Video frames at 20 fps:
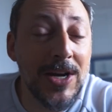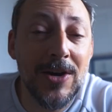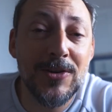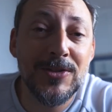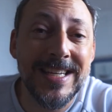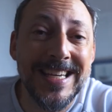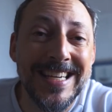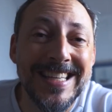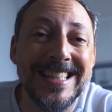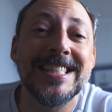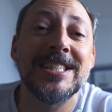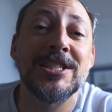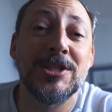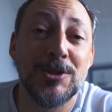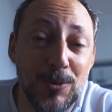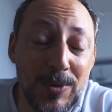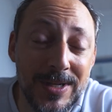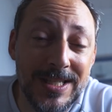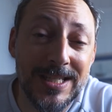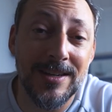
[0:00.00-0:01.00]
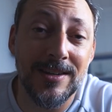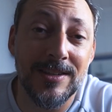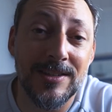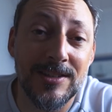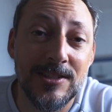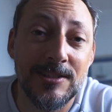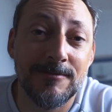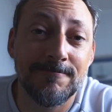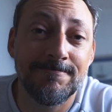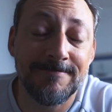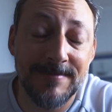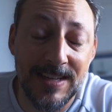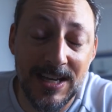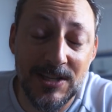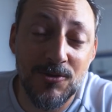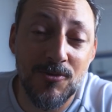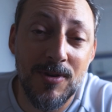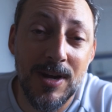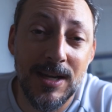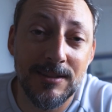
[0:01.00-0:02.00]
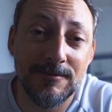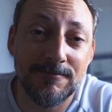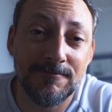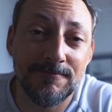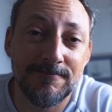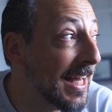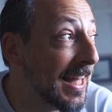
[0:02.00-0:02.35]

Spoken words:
house in Switzerland. That's right.